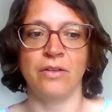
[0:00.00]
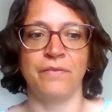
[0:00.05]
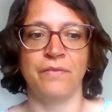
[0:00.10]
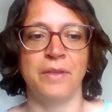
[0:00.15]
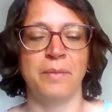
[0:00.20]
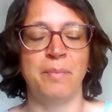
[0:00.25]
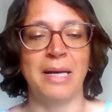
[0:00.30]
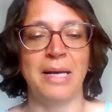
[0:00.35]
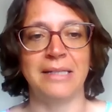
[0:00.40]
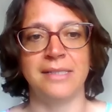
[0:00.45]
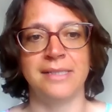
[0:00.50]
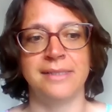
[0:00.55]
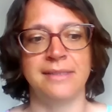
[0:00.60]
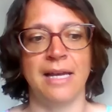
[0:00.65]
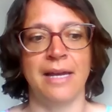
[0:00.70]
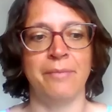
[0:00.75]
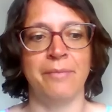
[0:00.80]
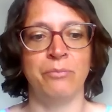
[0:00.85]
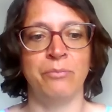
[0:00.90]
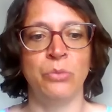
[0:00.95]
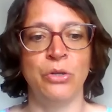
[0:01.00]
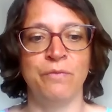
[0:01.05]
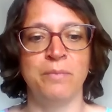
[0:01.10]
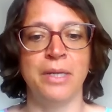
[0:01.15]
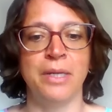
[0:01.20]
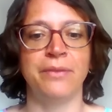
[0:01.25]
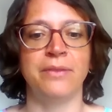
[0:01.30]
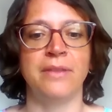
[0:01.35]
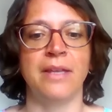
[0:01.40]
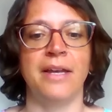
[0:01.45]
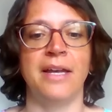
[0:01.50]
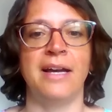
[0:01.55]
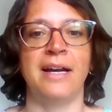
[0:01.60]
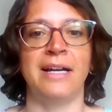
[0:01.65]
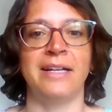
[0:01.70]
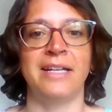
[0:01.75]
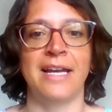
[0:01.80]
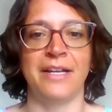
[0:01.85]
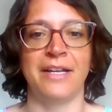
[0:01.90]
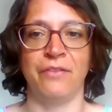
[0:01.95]
of the Palestine movement that
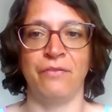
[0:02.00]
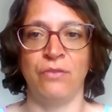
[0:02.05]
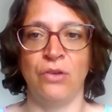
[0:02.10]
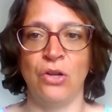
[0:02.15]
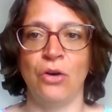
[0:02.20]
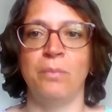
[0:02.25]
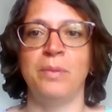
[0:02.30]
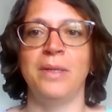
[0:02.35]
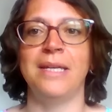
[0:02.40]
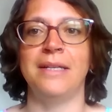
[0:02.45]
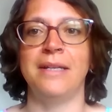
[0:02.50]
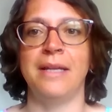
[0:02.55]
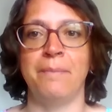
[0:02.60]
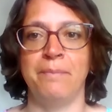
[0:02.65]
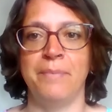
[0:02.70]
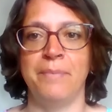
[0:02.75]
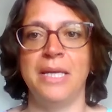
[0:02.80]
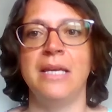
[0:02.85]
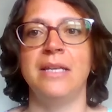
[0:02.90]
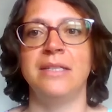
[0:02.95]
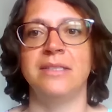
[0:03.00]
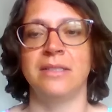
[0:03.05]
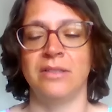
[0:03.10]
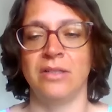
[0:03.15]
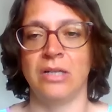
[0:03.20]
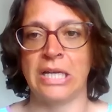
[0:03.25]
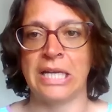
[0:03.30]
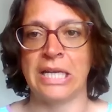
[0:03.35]
are kind of lobbying MPs and